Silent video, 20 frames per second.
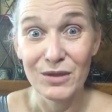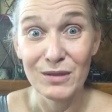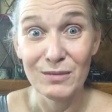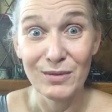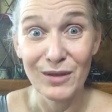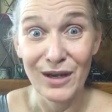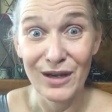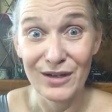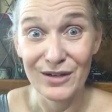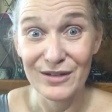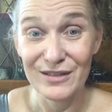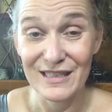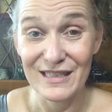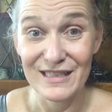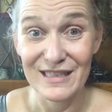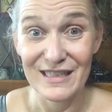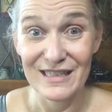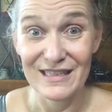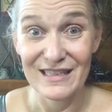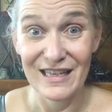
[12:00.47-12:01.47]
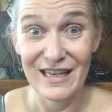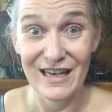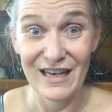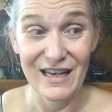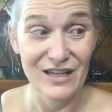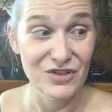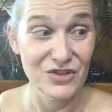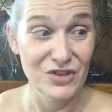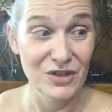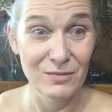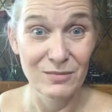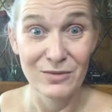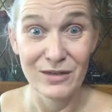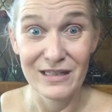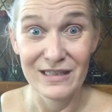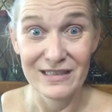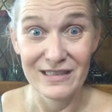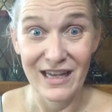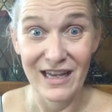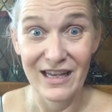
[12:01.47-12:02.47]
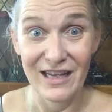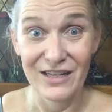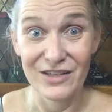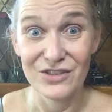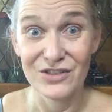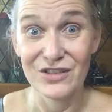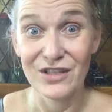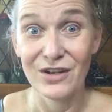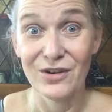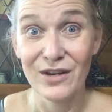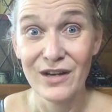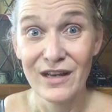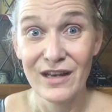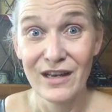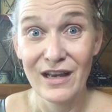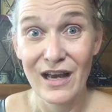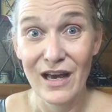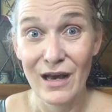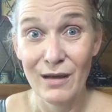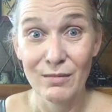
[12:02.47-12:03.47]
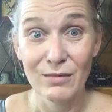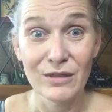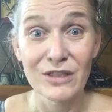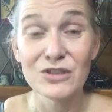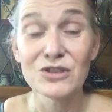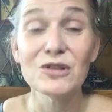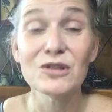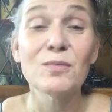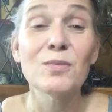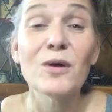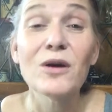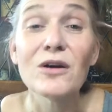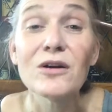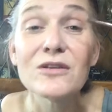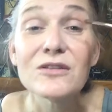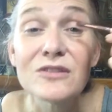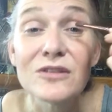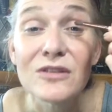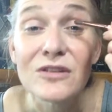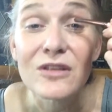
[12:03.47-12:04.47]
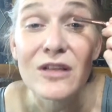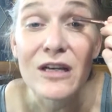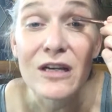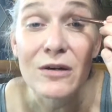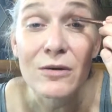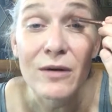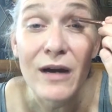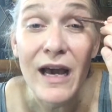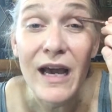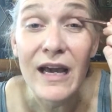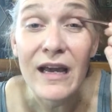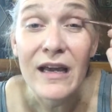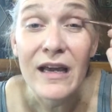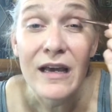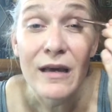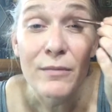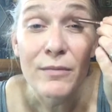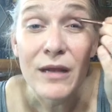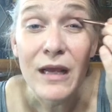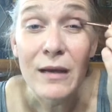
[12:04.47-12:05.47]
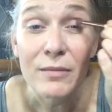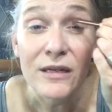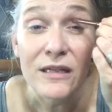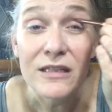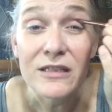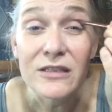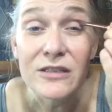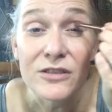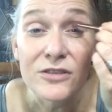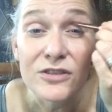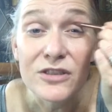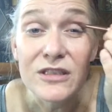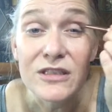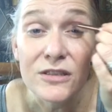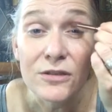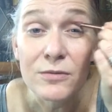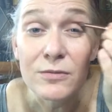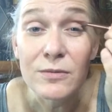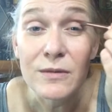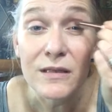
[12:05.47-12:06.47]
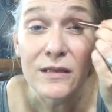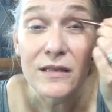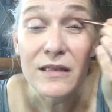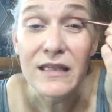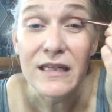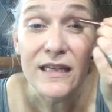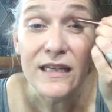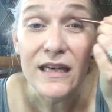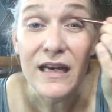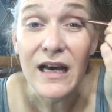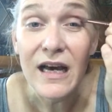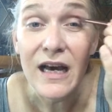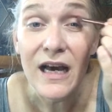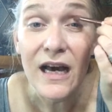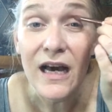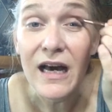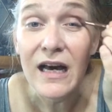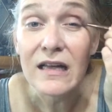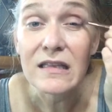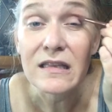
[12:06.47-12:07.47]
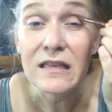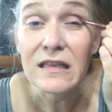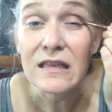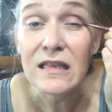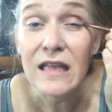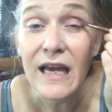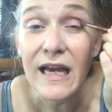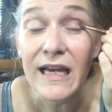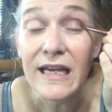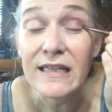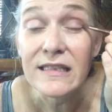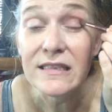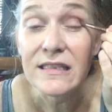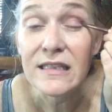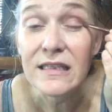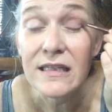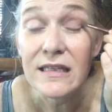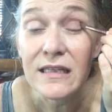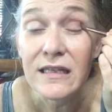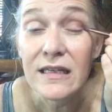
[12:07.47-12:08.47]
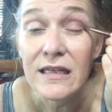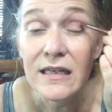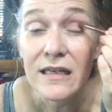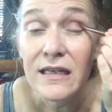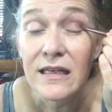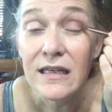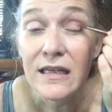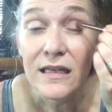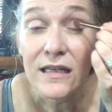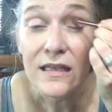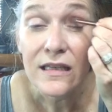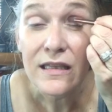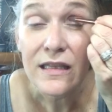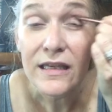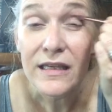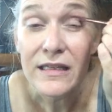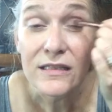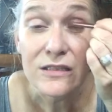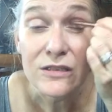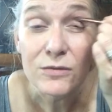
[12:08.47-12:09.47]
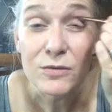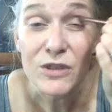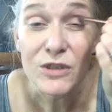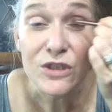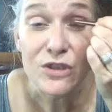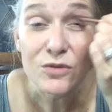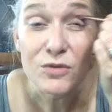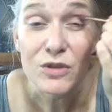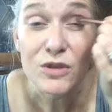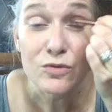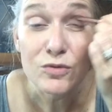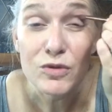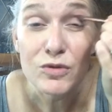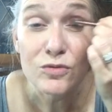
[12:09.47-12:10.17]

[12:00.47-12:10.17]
beauty bloggers, this is a shimmery stage, so clutch your pearls or look away. But I'm gonna do just a really light, like swish,